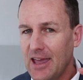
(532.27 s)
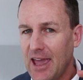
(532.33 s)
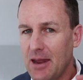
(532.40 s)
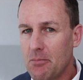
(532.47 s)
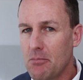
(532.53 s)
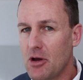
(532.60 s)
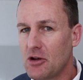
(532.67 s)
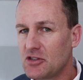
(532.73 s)

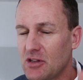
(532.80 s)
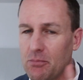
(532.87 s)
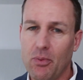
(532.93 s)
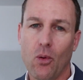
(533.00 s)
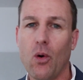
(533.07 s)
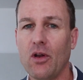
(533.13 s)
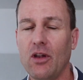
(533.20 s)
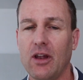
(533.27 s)
And most
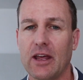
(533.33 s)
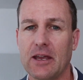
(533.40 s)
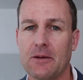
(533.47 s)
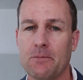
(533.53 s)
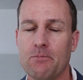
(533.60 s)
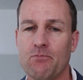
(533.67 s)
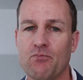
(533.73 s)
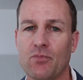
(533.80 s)
importantly,
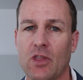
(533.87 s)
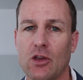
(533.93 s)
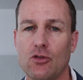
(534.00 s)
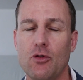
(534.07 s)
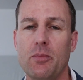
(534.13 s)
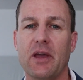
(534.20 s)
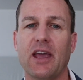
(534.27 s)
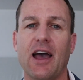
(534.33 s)

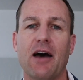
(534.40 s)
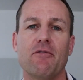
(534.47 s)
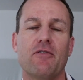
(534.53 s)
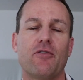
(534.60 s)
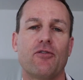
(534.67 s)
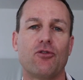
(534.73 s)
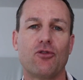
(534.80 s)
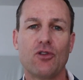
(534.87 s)
you become
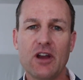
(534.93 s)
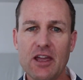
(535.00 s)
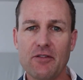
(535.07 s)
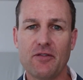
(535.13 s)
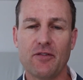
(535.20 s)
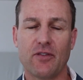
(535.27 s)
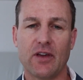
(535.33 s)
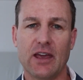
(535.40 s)
free of
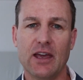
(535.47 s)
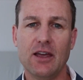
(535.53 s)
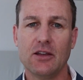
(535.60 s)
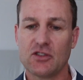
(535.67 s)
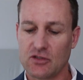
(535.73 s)
fear,